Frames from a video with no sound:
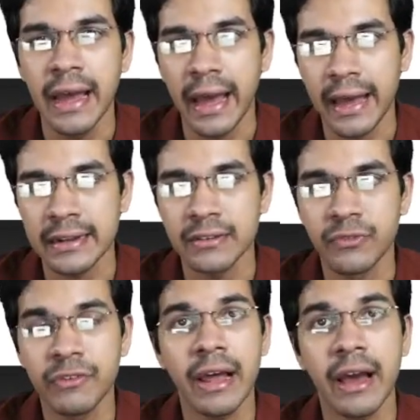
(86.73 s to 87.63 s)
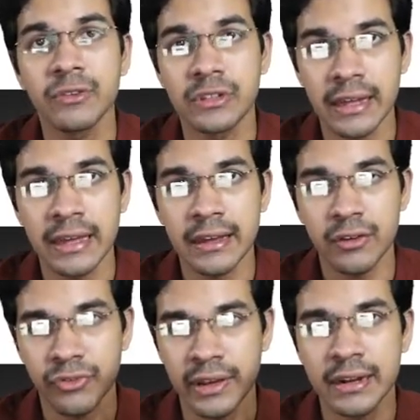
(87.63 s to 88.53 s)
and we will have 3
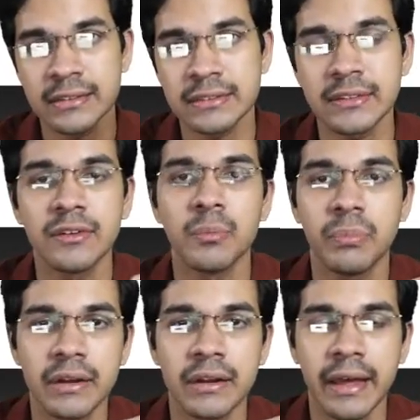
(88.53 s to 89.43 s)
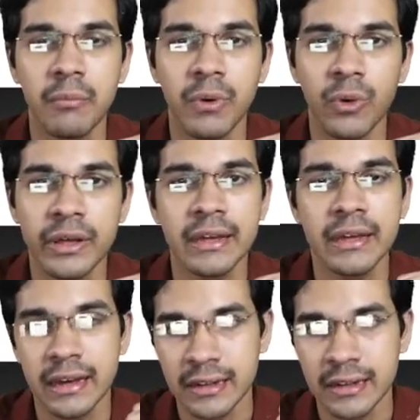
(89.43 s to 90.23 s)
fields per employee.